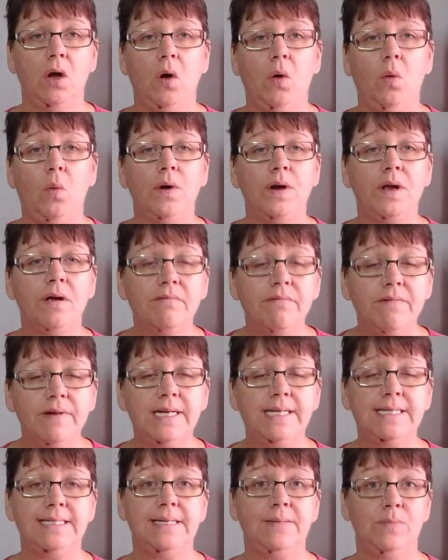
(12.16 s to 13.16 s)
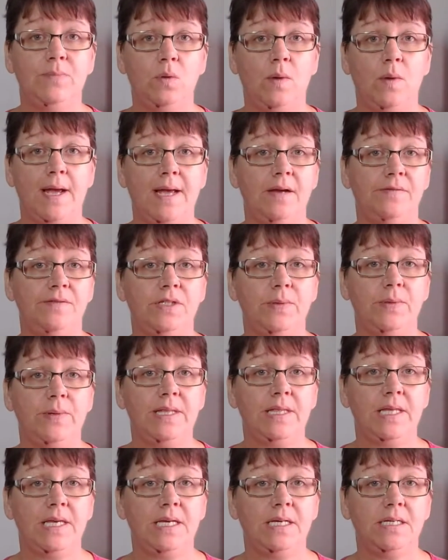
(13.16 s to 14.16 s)
Want a really simple way of
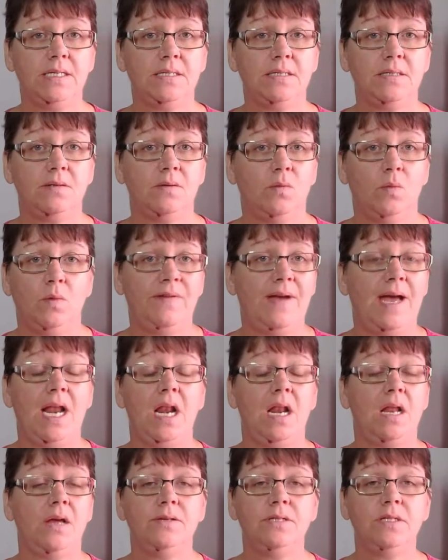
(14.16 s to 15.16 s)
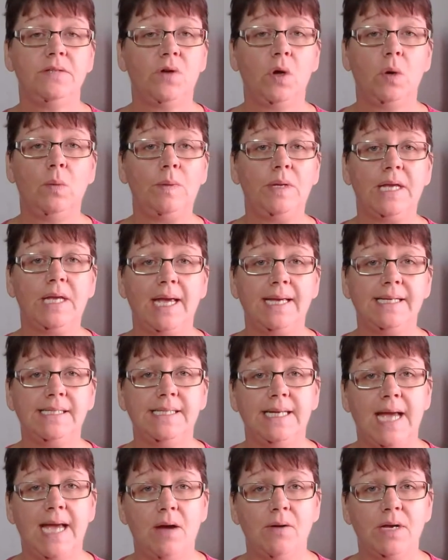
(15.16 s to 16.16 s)
doing things without loads of
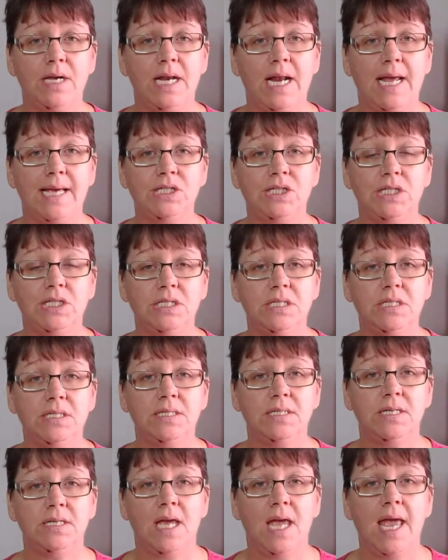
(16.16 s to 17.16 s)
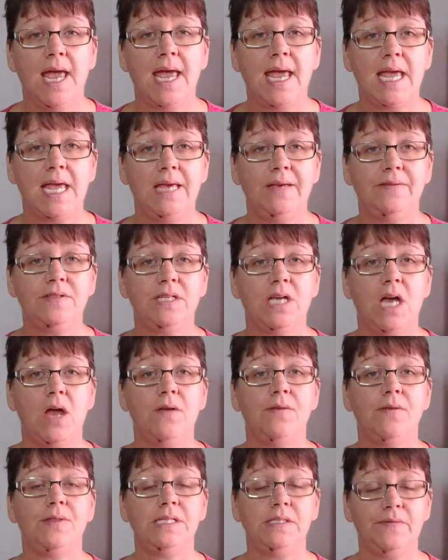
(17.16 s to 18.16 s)
complicated calculations? If
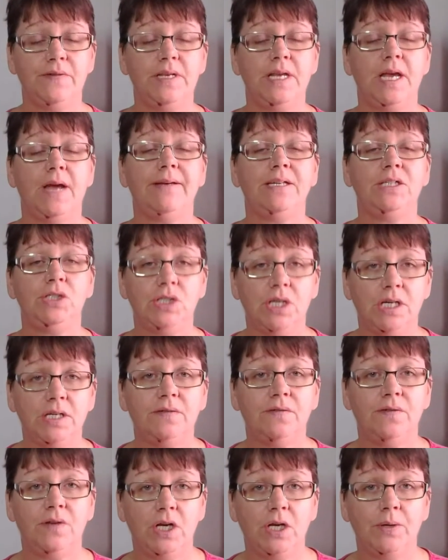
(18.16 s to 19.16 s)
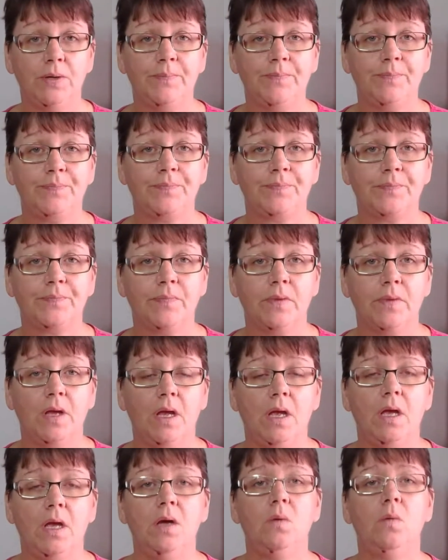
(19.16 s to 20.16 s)
so, this video is just for you.
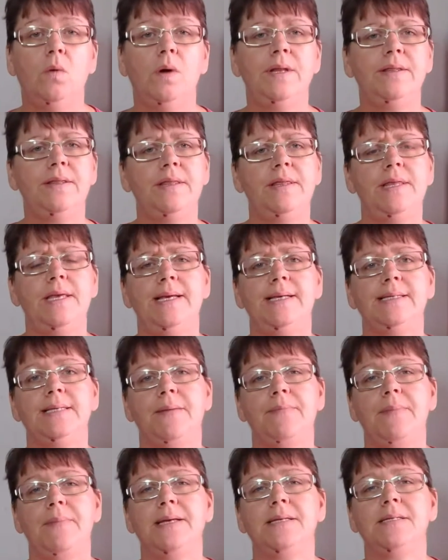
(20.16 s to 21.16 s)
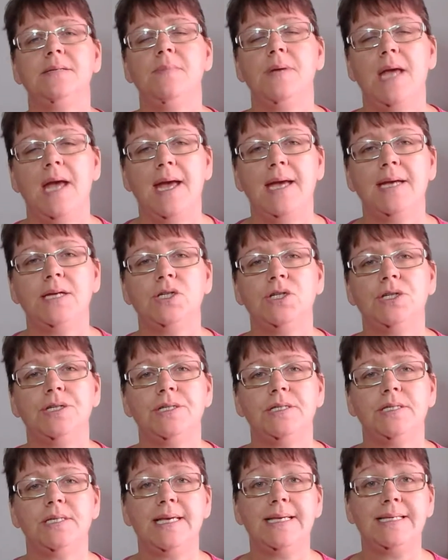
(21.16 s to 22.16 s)
One of the things that makes me
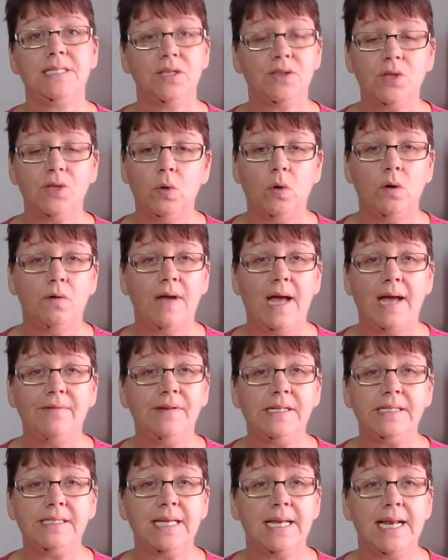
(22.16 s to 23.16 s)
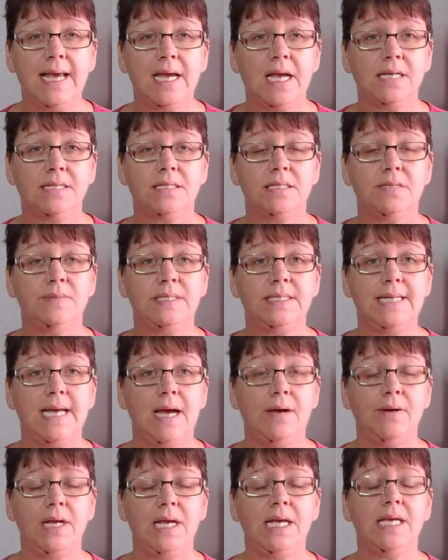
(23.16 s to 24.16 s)
anxious is the thought of having to let customers
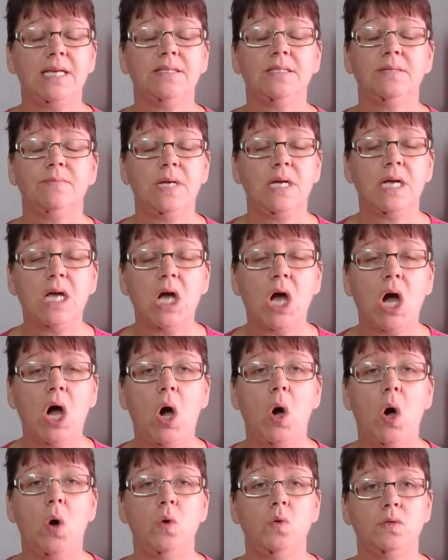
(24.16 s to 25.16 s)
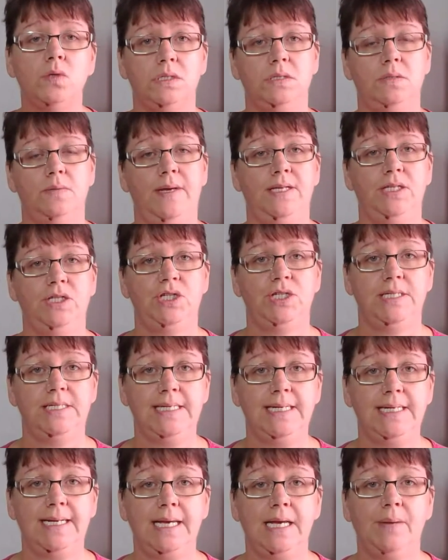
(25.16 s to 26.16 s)
down. It gives me cold sweats just
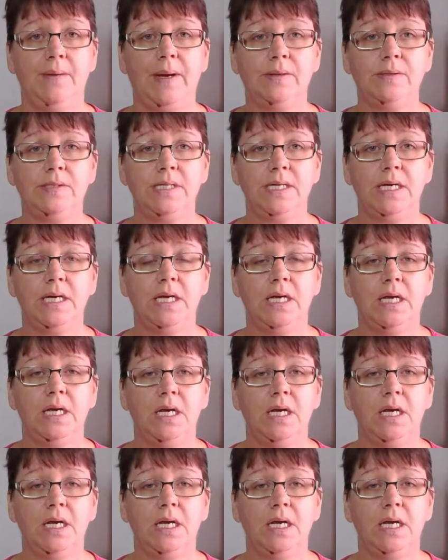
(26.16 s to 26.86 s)
thinking about it.